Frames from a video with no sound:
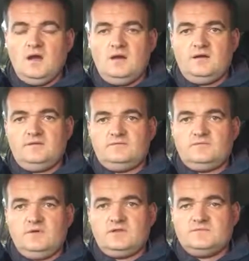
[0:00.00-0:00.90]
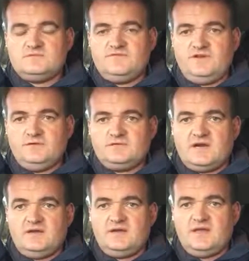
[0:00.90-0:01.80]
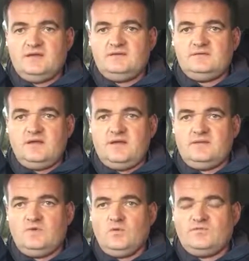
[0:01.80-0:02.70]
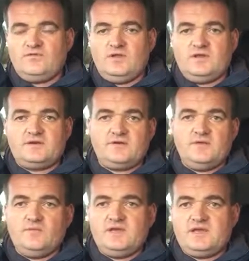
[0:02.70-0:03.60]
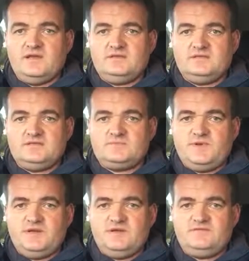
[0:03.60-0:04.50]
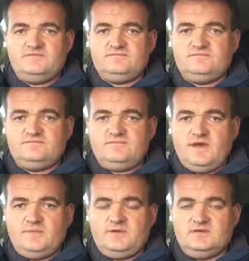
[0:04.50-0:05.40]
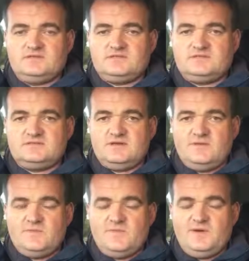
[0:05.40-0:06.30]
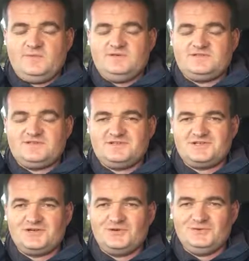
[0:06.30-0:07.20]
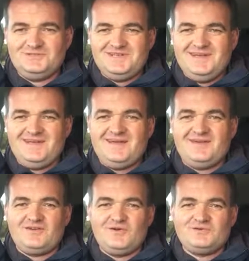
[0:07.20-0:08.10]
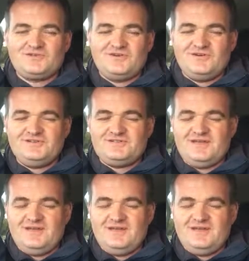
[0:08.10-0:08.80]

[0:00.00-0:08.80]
Hi, welcome to the video diary again. Hope you've all had a great weekend. It's been a fabulous time in Melbourne. It's nice and cold. Coats are out.